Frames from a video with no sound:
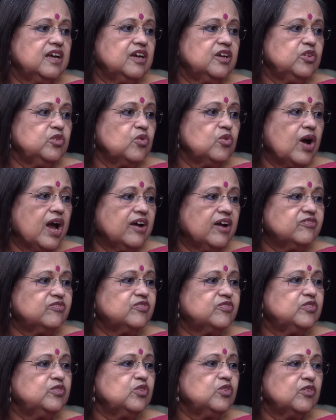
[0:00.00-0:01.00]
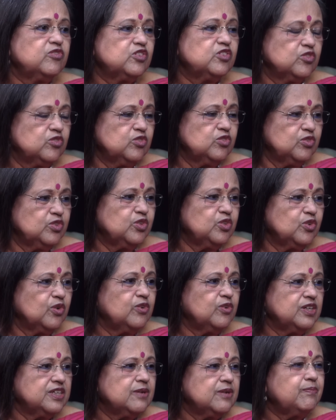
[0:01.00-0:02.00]
you have you have to you
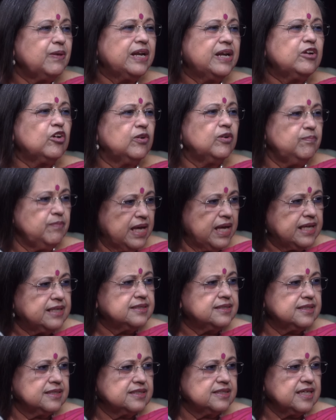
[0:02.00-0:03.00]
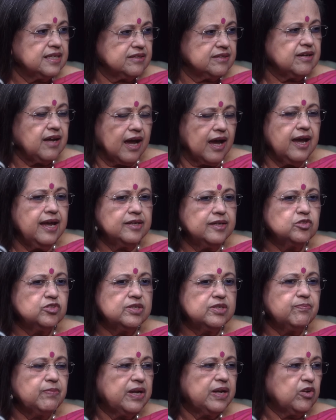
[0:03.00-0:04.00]
know depend on maids etc. I had to
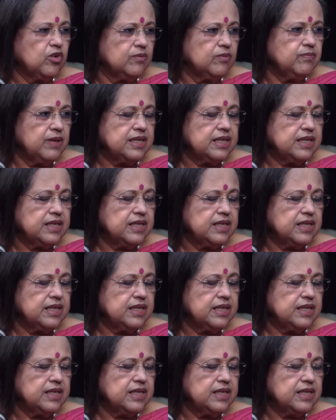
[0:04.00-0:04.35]
depend on